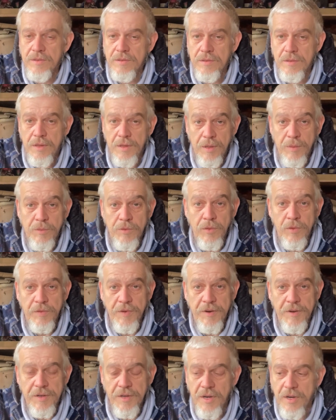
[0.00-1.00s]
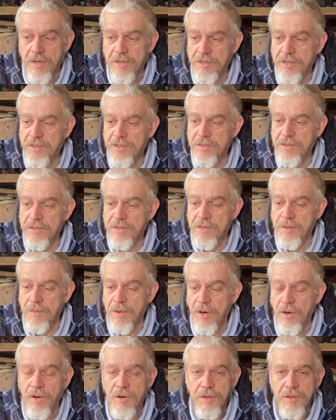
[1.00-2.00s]
They were all very nice, some
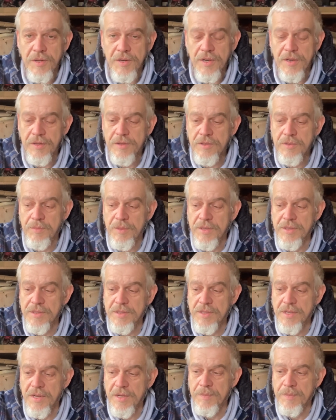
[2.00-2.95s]
hotter than others, but